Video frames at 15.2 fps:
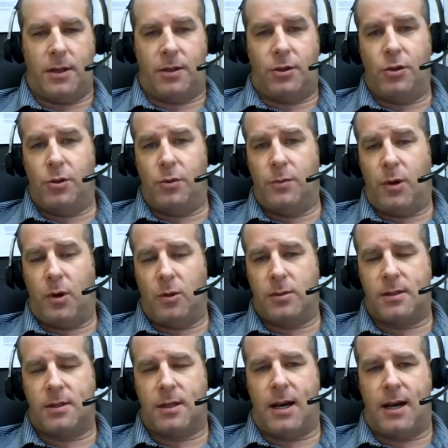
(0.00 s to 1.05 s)
two
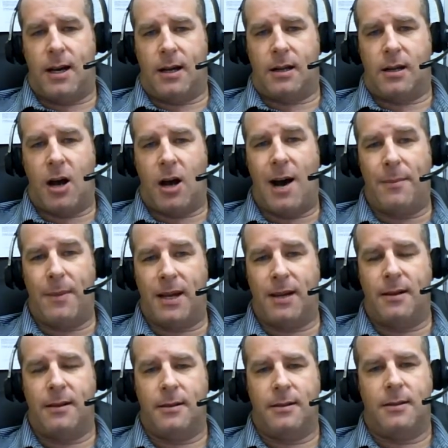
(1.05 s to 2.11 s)
most
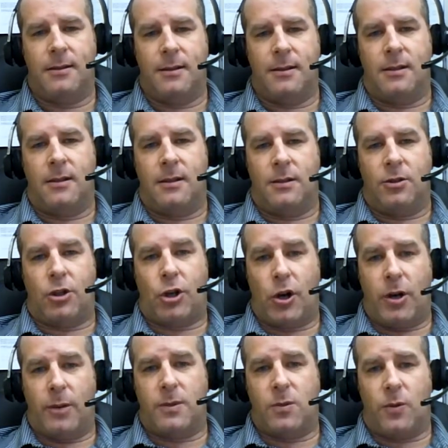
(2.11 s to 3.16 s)
common
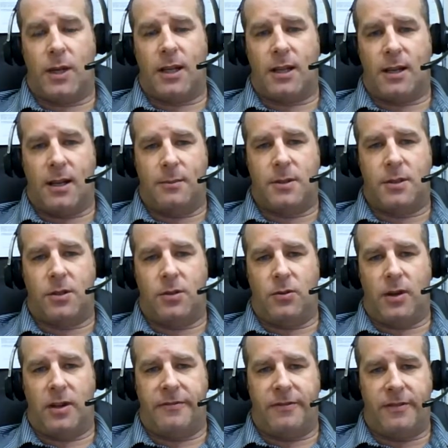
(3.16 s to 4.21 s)
terms when it comes to
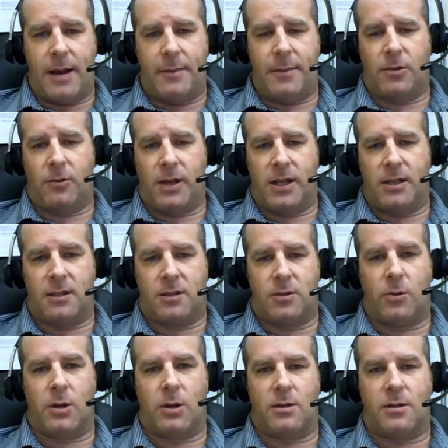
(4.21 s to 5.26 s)
inflammatory
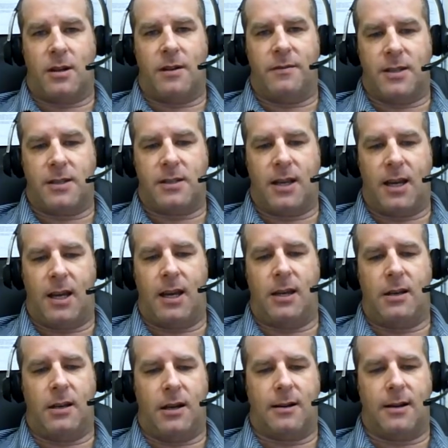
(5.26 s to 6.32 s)
disorders of the
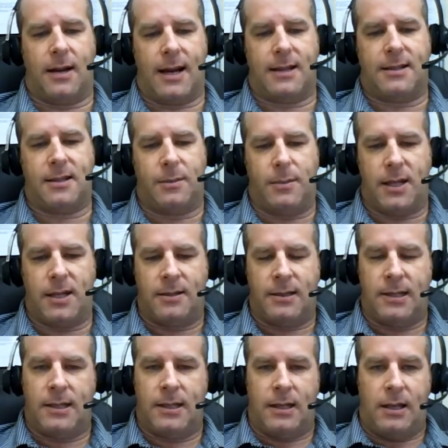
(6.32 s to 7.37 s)
skin are eczema
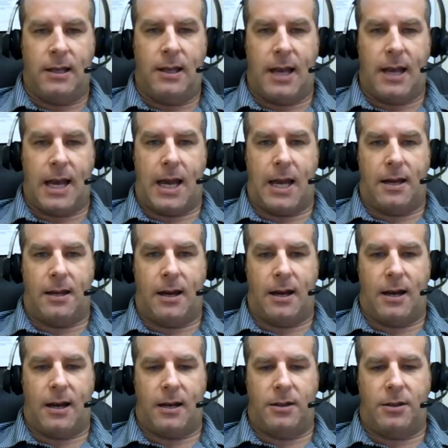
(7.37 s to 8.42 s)
and
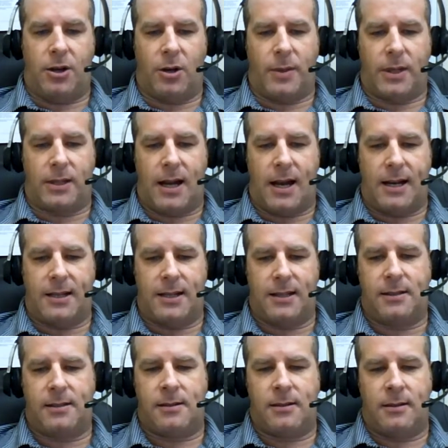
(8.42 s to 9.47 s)

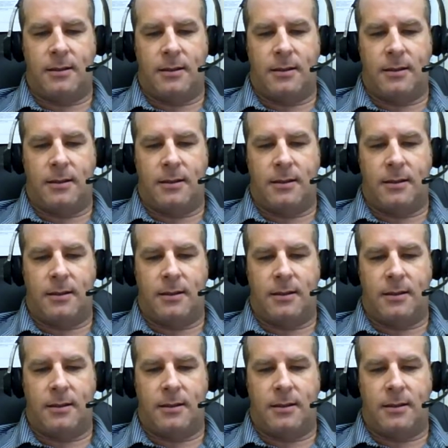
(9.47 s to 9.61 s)
dermatitis.